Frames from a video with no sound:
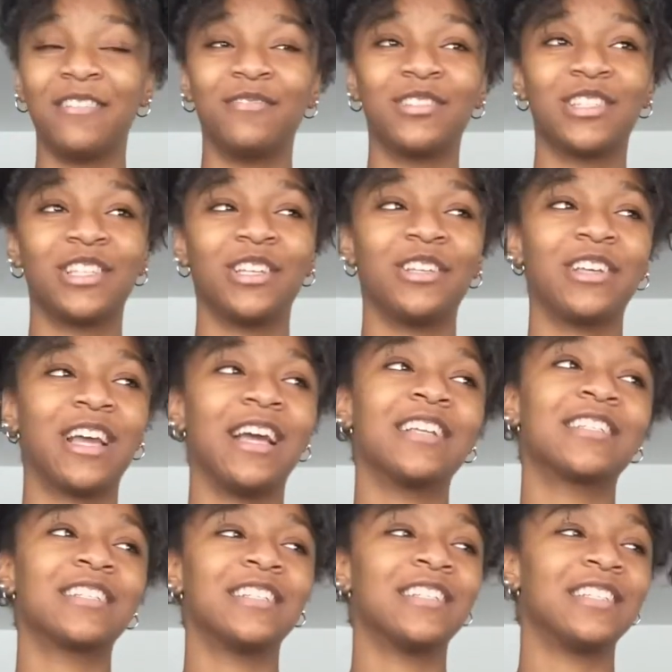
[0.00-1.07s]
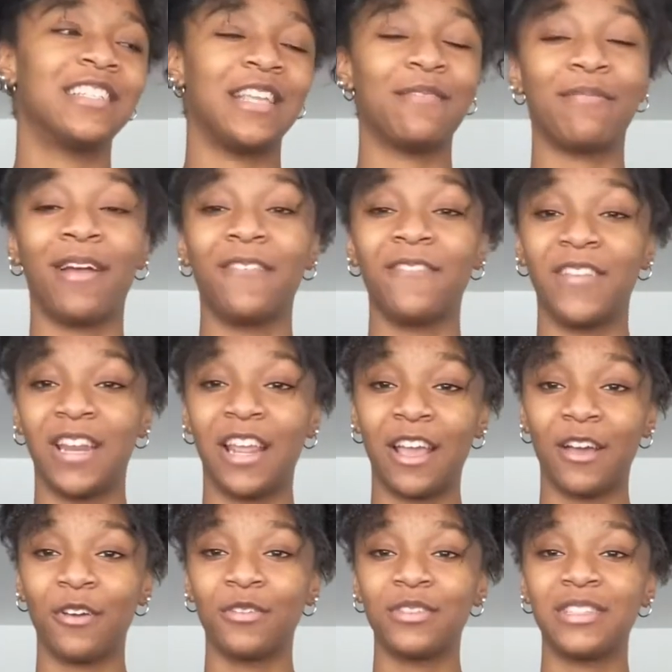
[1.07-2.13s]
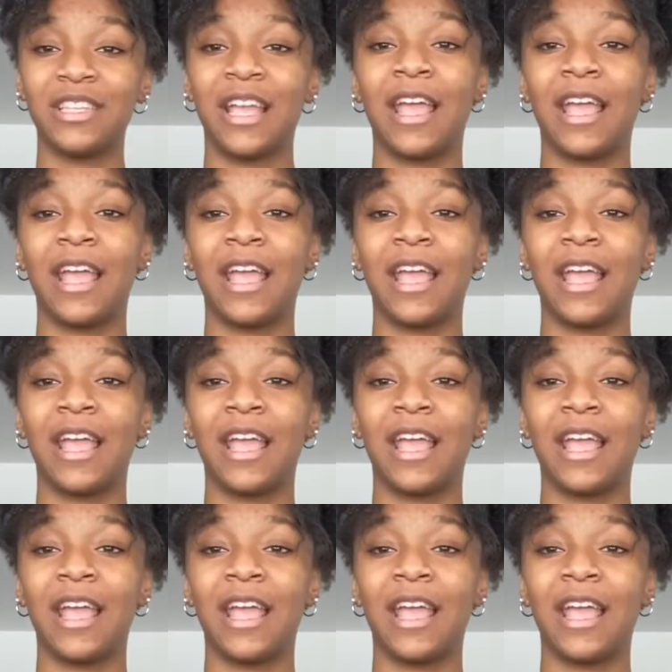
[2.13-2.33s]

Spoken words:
So you guys can see my videos.